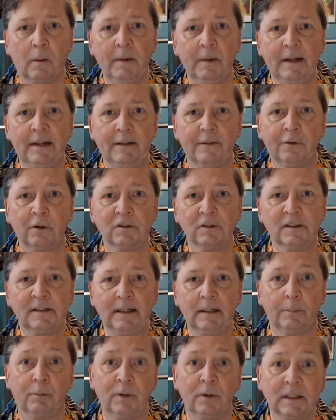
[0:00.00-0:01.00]
the first thing
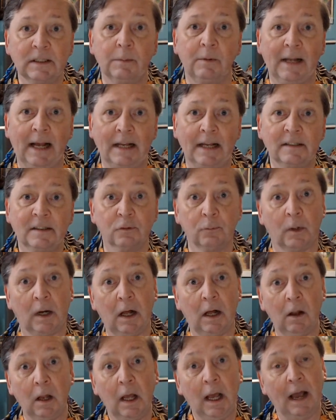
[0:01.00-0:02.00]
the principal asks is,
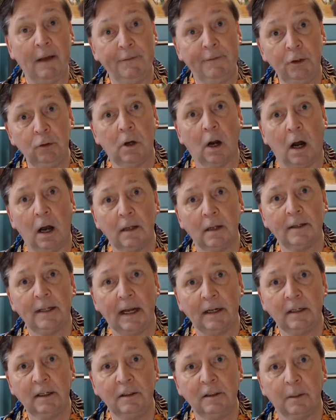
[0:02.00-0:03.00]
well, have you
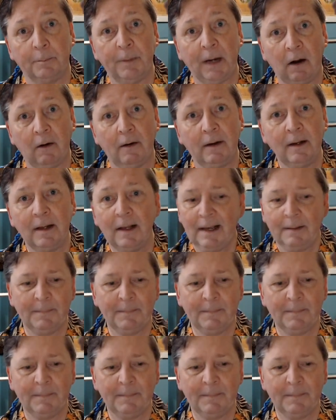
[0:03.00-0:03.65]
contacted the parent?